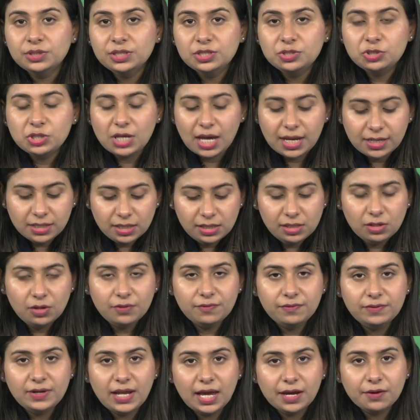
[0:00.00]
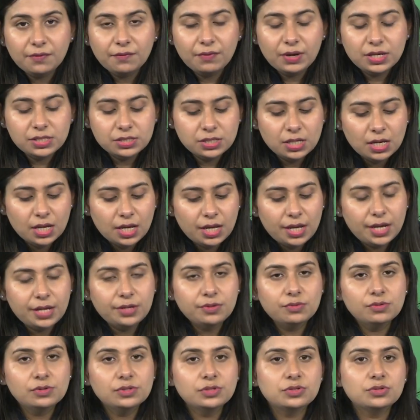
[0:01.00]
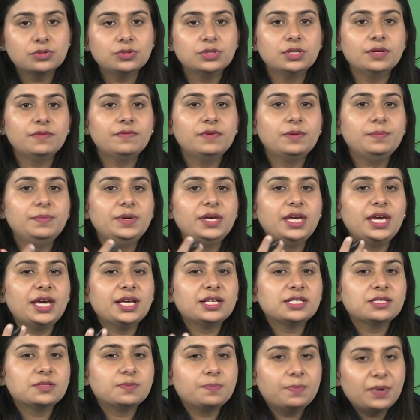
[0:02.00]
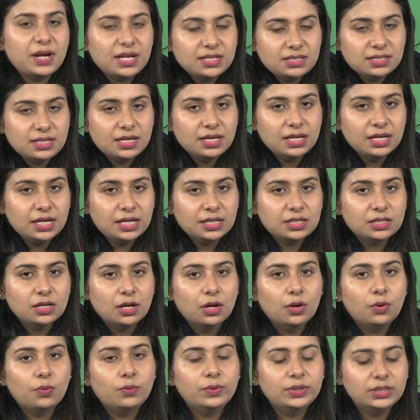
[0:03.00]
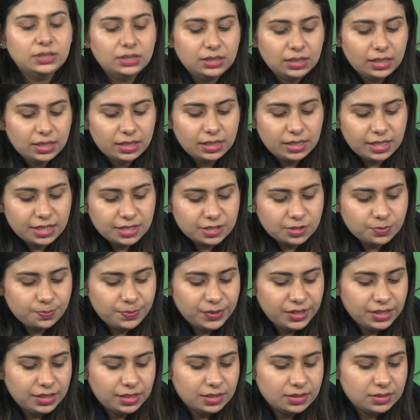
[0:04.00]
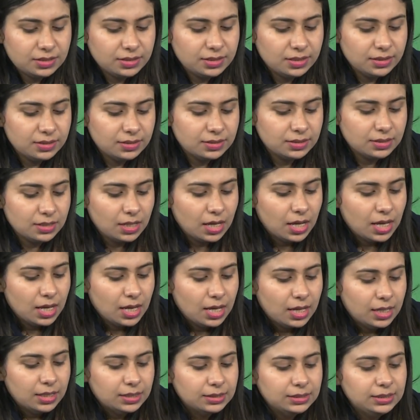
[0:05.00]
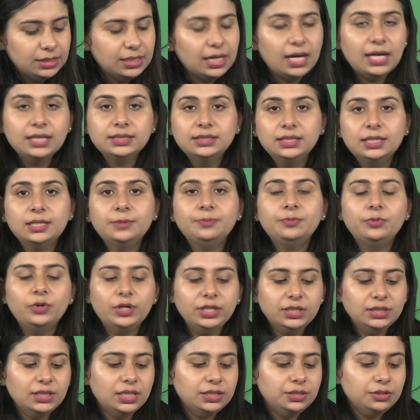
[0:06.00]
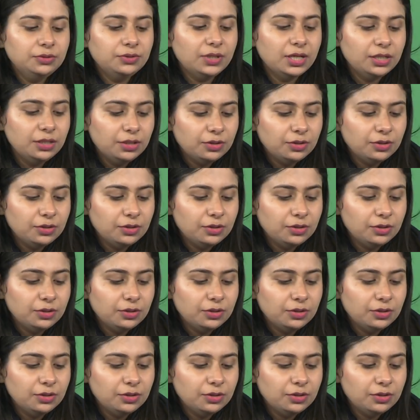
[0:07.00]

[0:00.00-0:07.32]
through the channel of language, and also they will be expressing it with their experiences. The other point that you